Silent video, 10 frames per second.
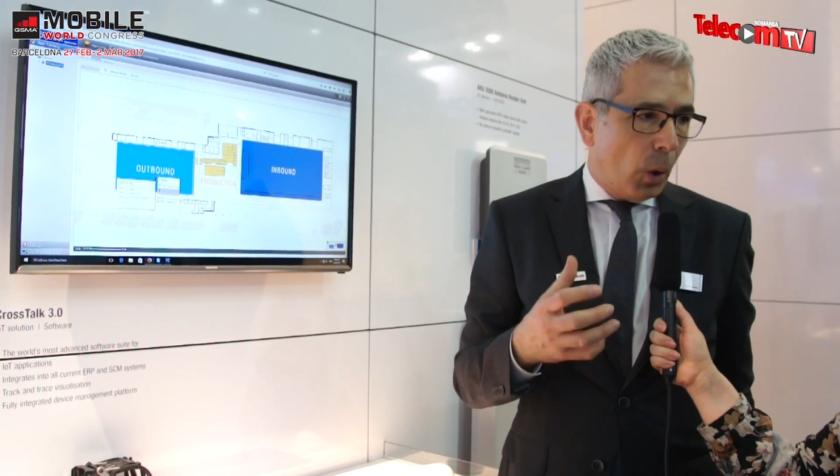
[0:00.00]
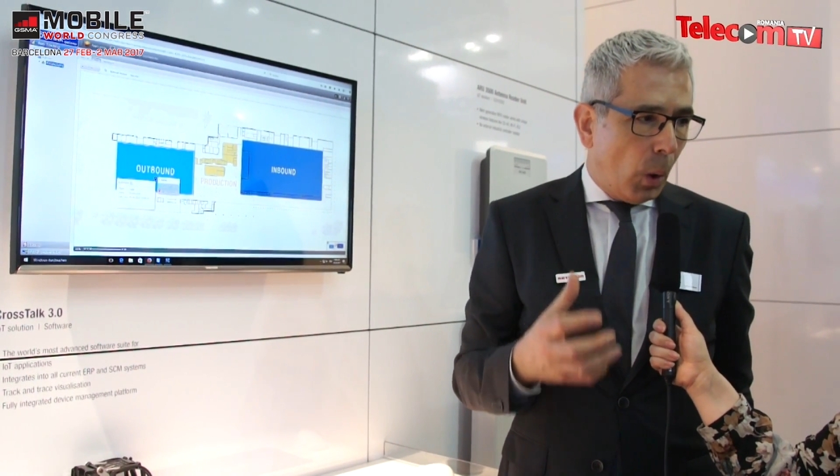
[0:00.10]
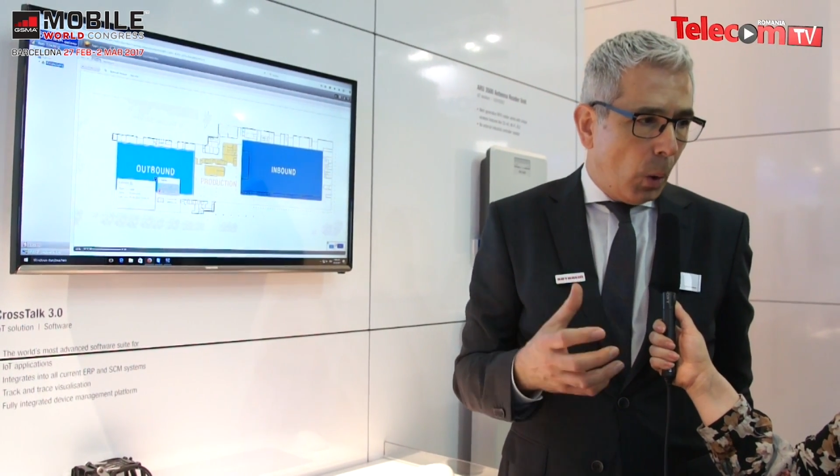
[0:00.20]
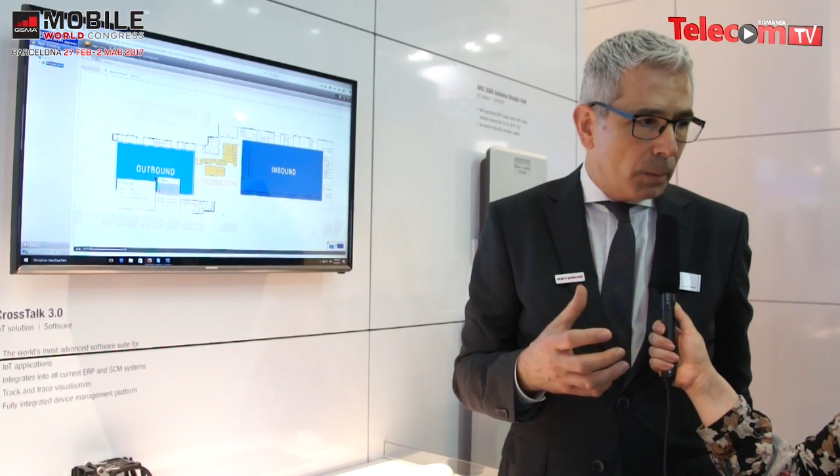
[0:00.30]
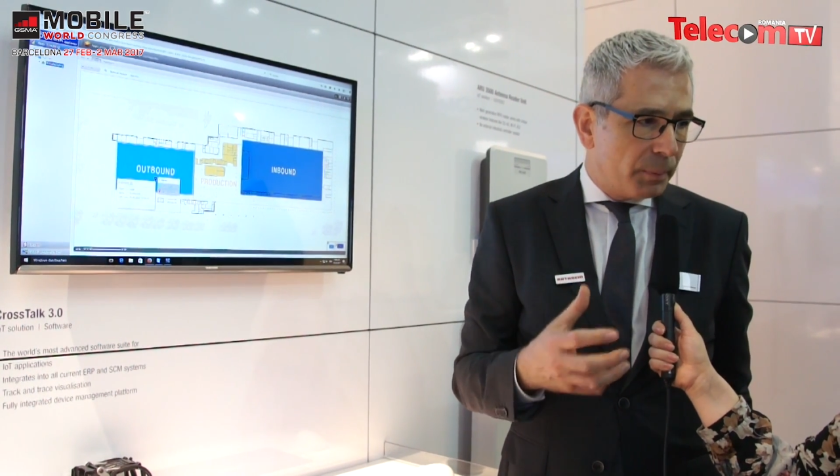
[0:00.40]

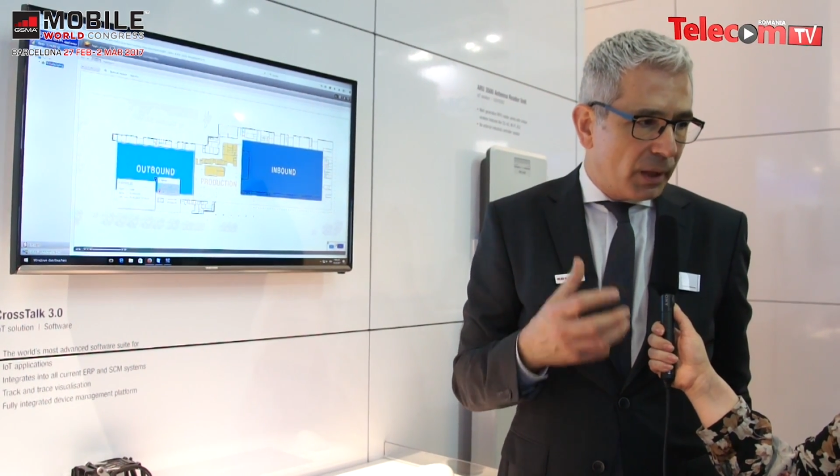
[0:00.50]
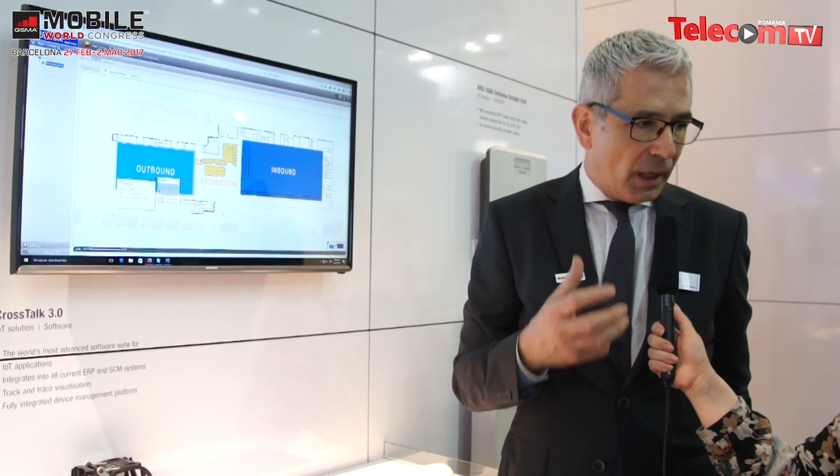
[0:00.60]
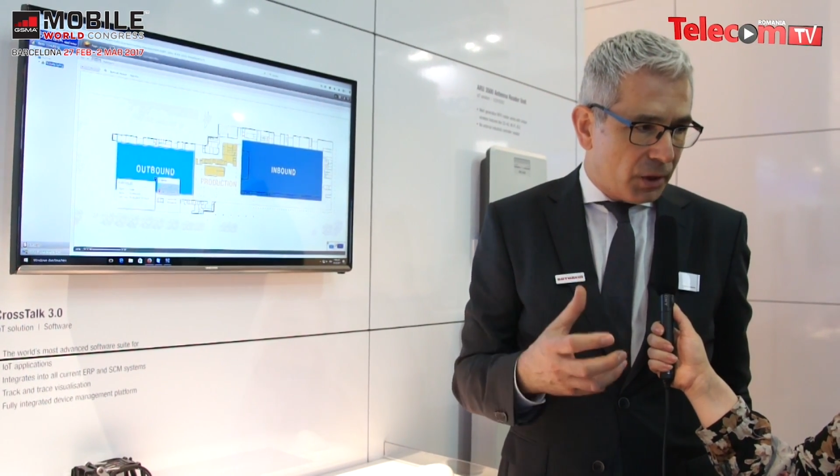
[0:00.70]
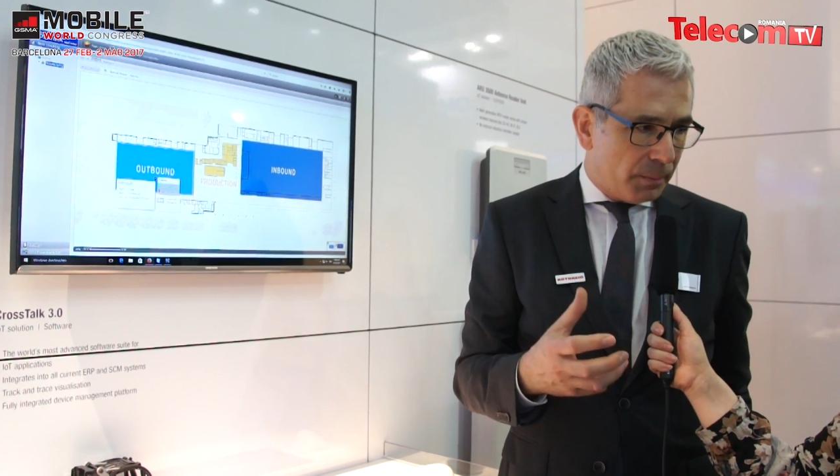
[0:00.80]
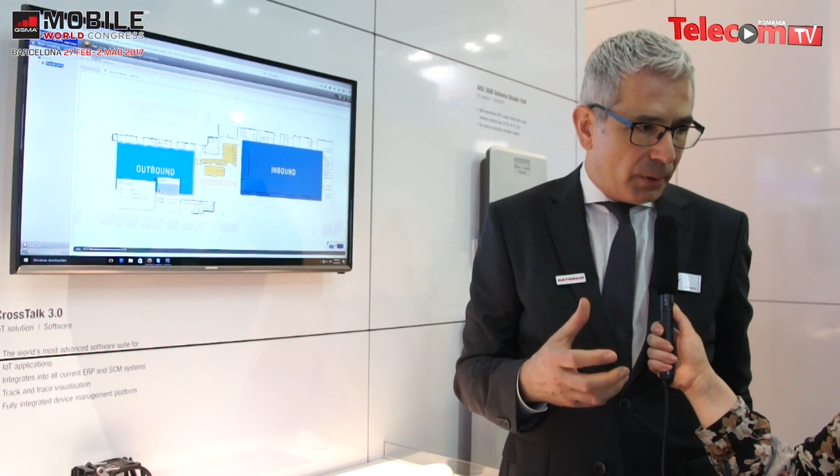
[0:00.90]
whole
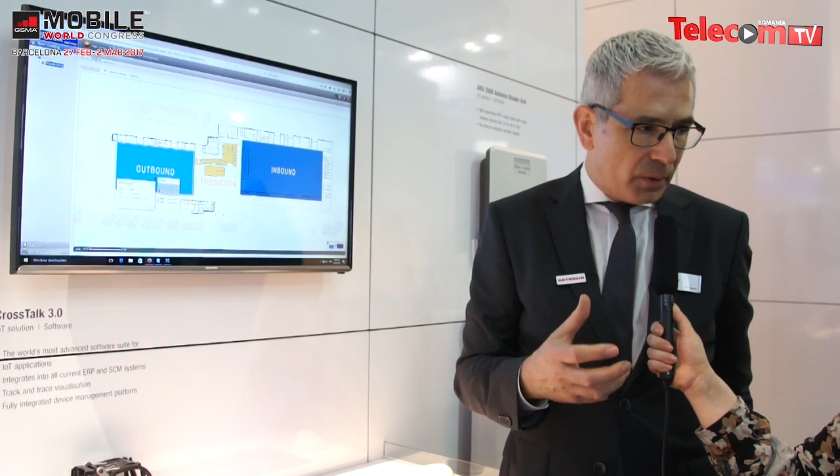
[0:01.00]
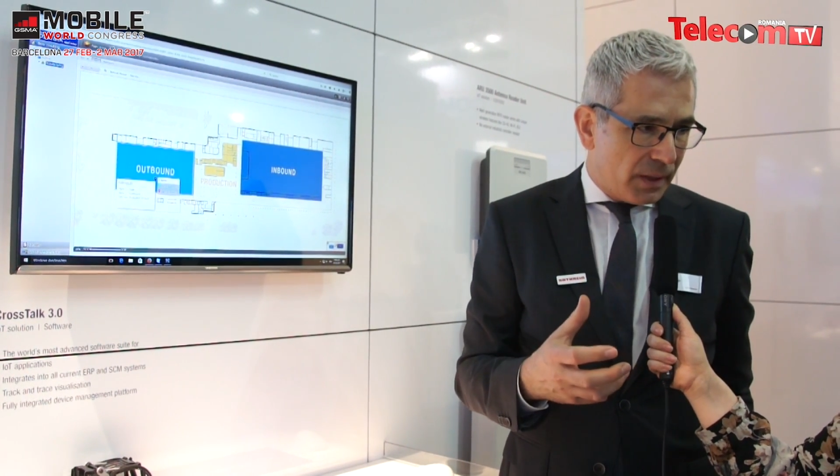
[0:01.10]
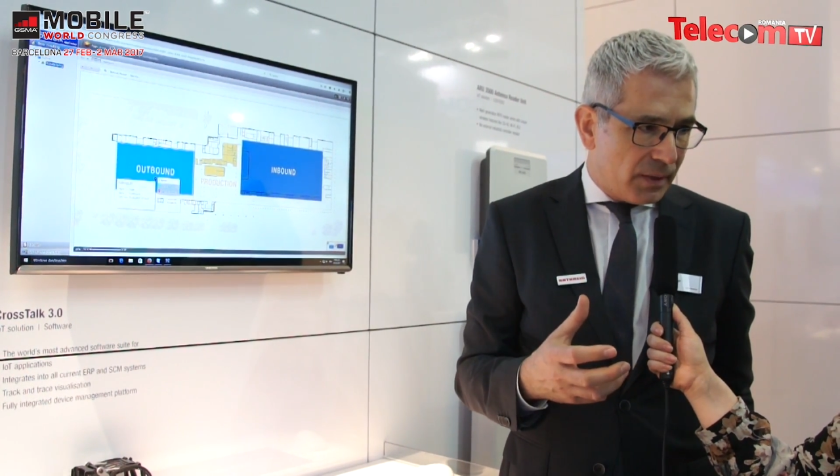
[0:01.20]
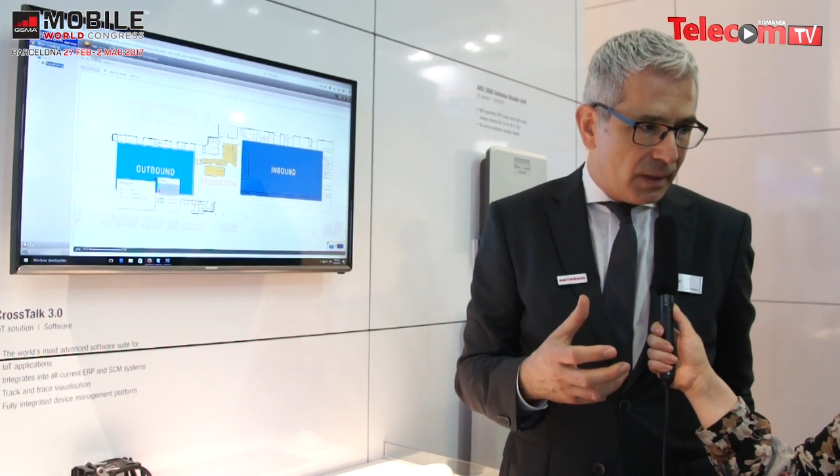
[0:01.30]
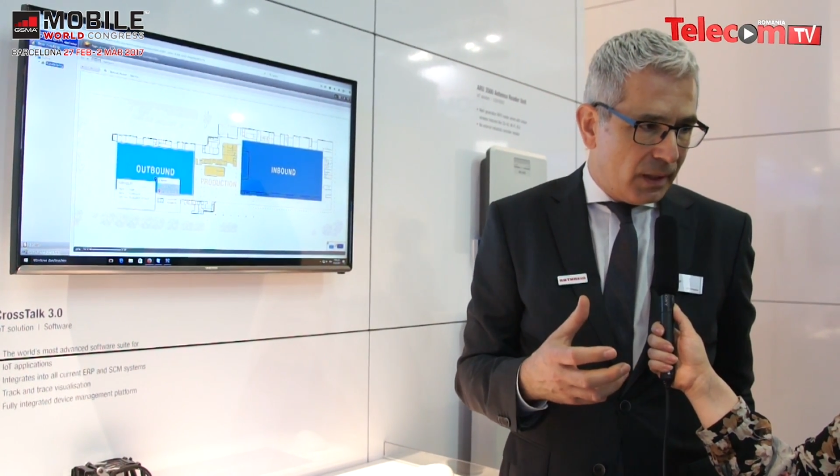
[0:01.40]
production
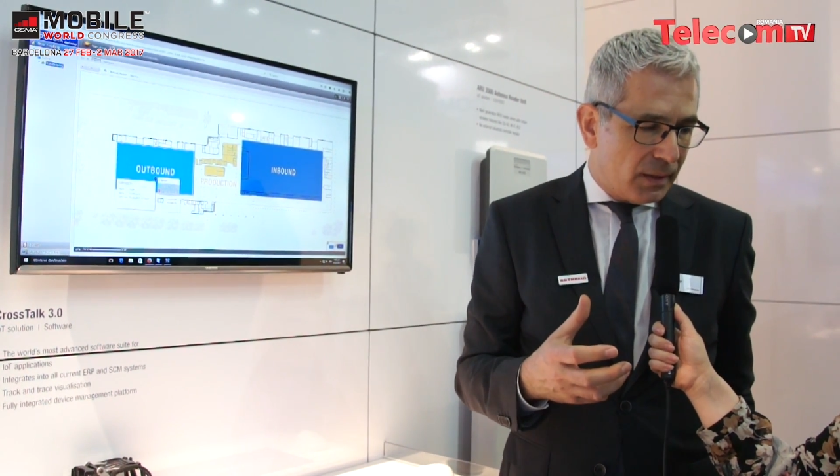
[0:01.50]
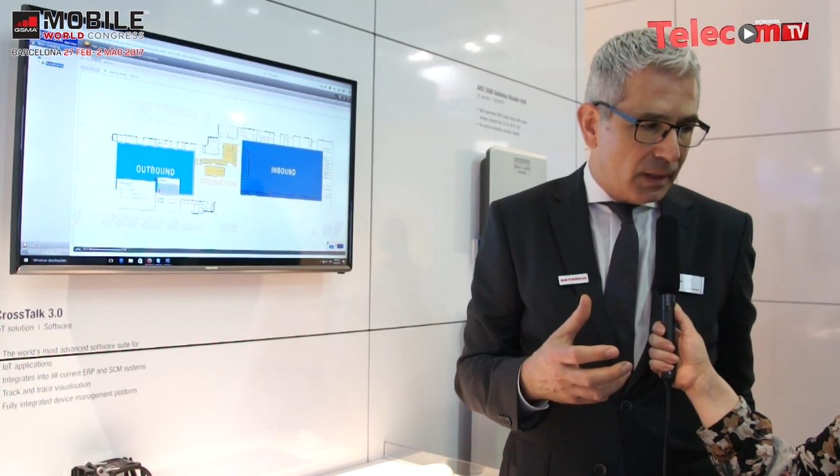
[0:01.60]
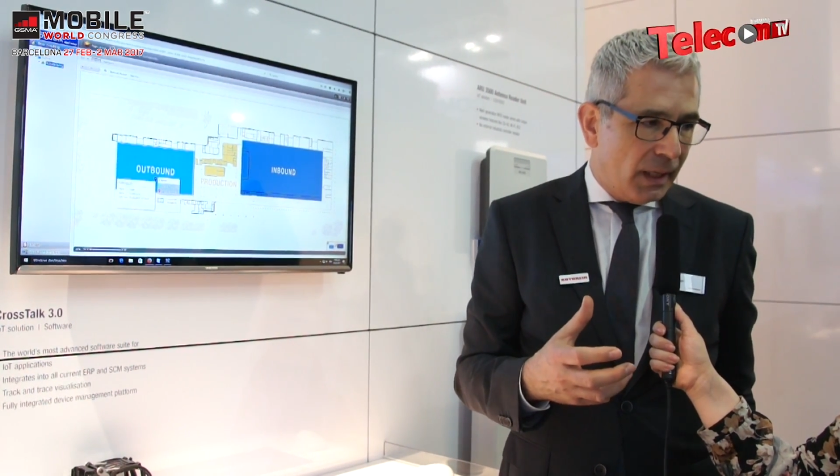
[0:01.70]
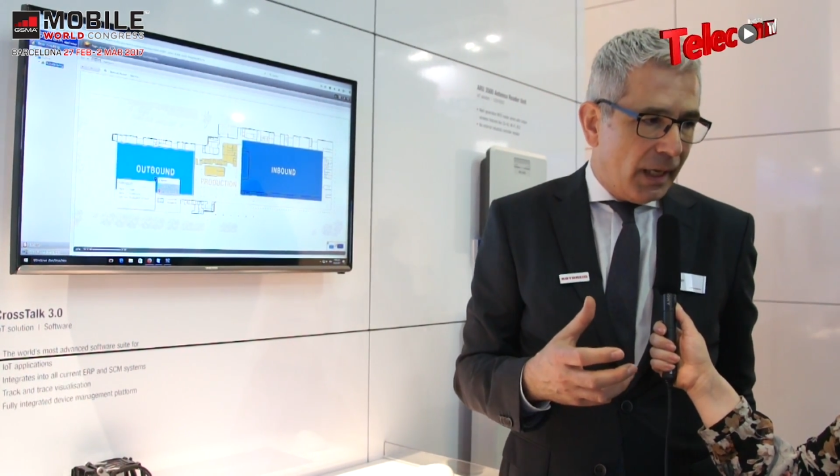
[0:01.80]
processes